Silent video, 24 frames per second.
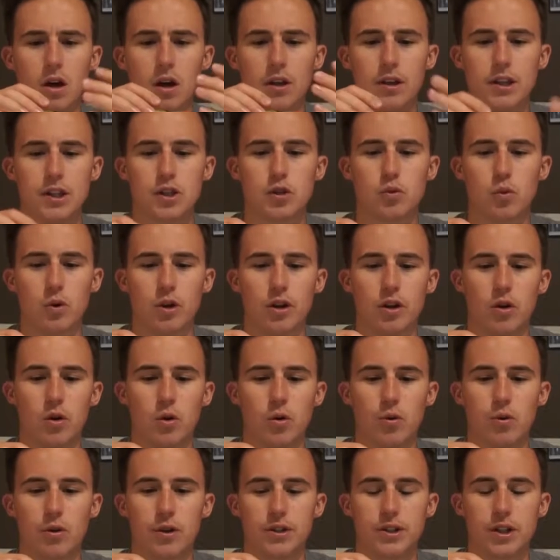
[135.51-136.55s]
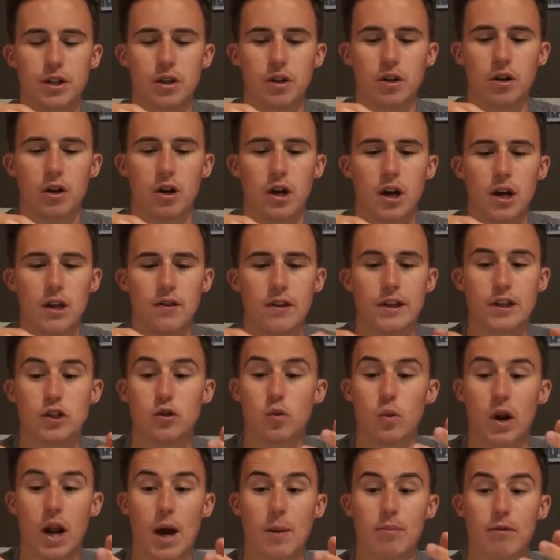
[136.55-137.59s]
This is one of the old ones here. This is
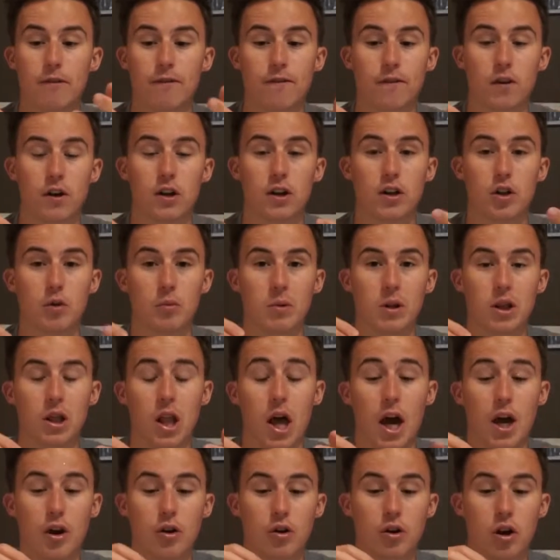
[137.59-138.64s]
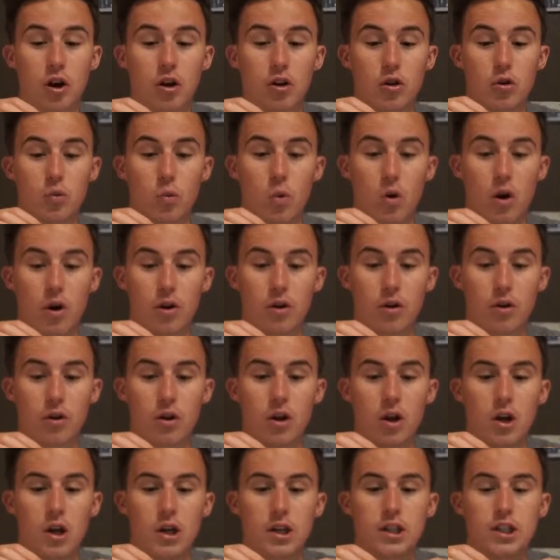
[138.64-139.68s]
one I prefer in a little bit lighter colored water.
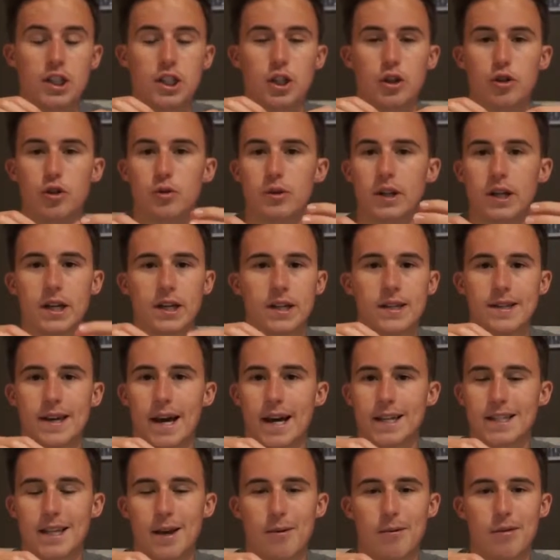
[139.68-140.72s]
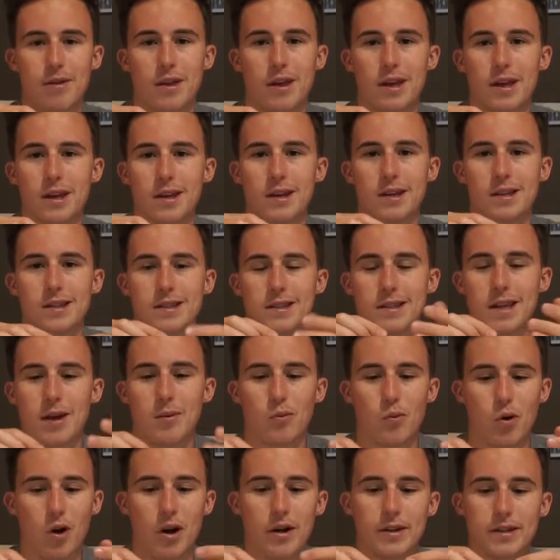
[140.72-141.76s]
Still doing that exact same thing,
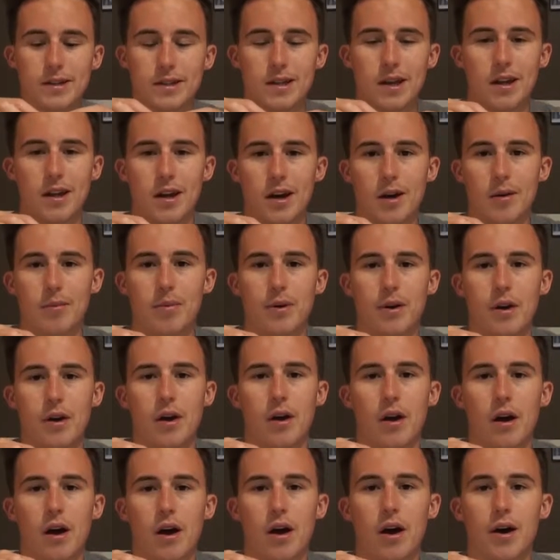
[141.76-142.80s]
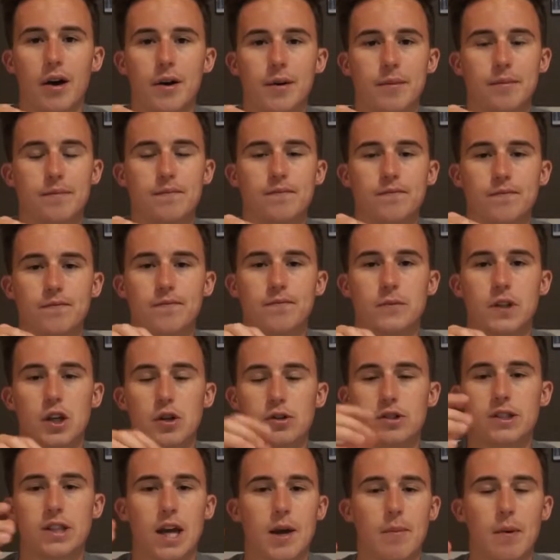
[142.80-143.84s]
same rod setup,
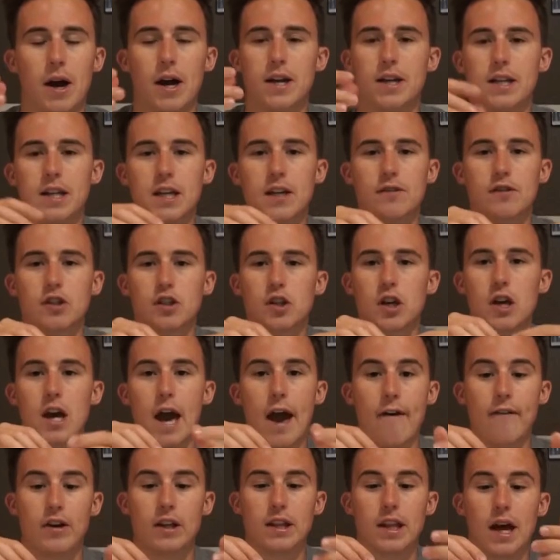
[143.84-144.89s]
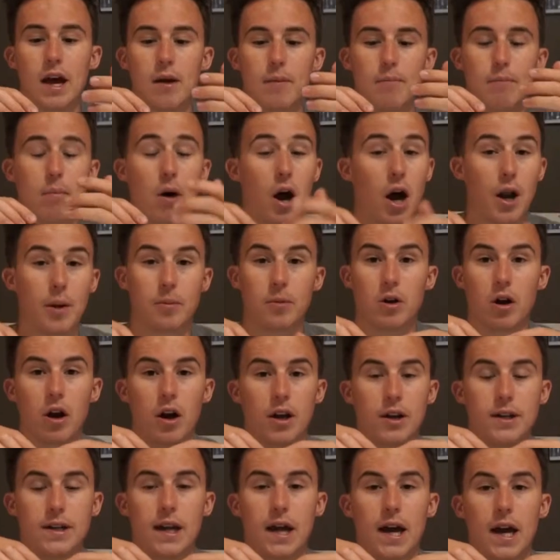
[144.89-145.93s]
same idea, just having that bottom
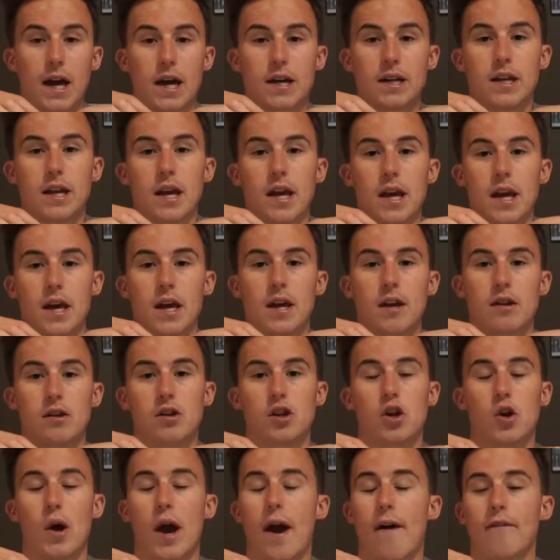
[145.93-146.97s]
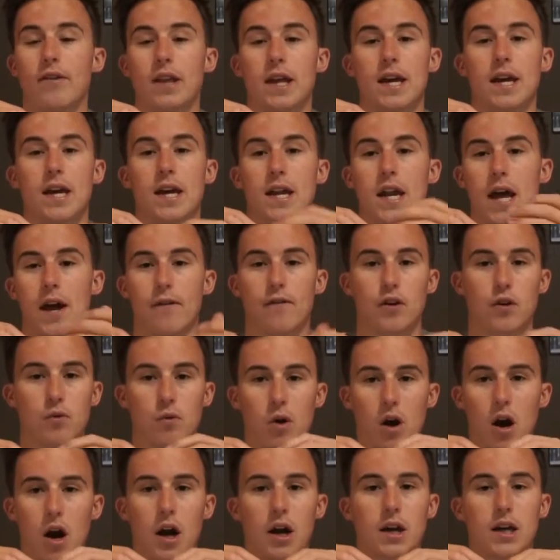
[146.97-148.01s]
contact and having to hit every
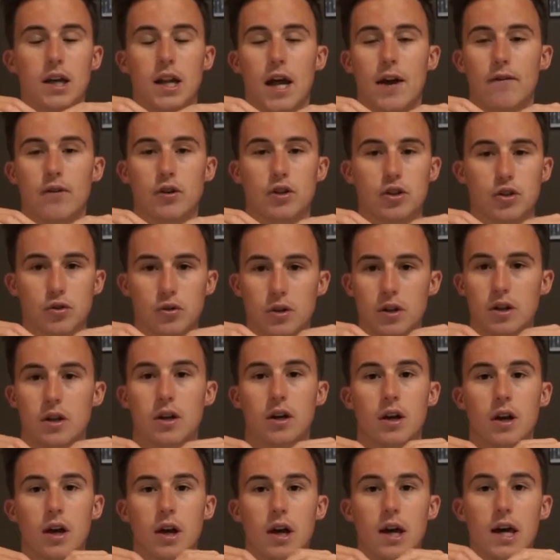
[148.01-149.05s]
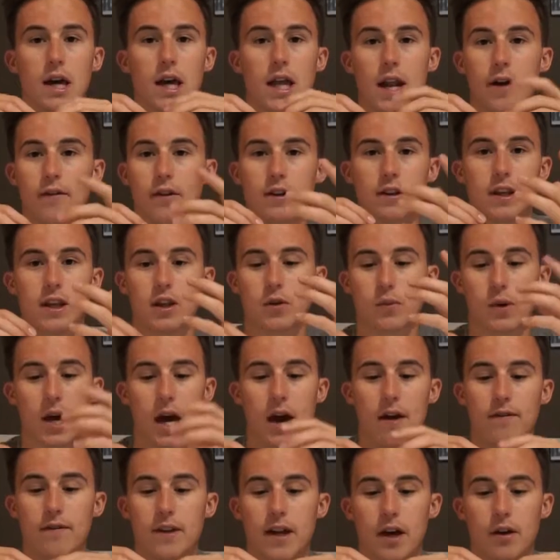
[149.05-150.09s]
rock and every tree and everything that we
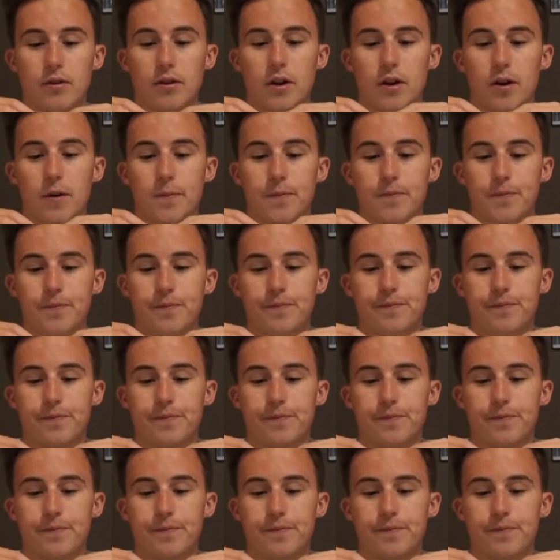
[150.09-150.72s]
have down there.